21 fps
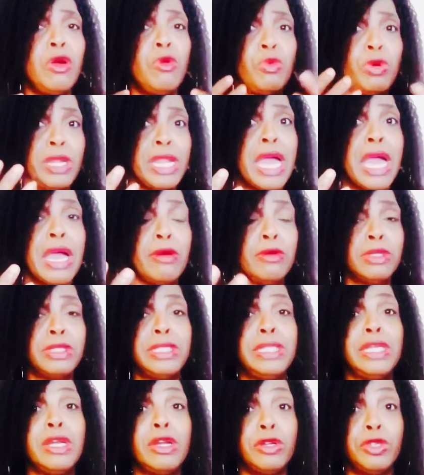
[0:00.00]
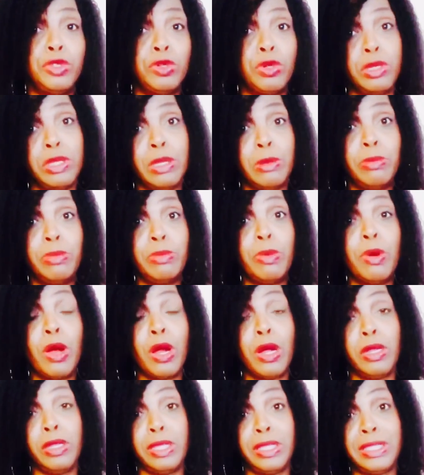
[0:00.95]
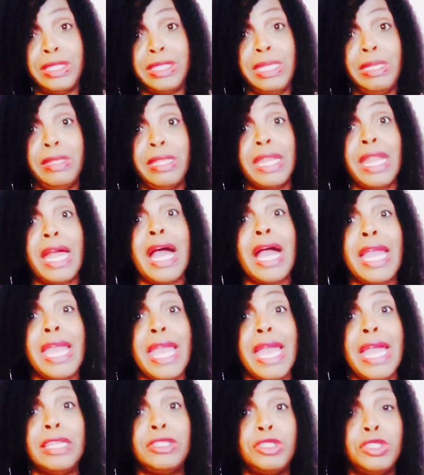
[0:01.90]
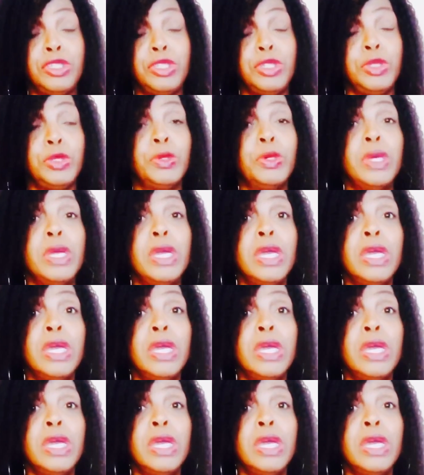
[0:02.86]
when I was there doing the scene that I had to do.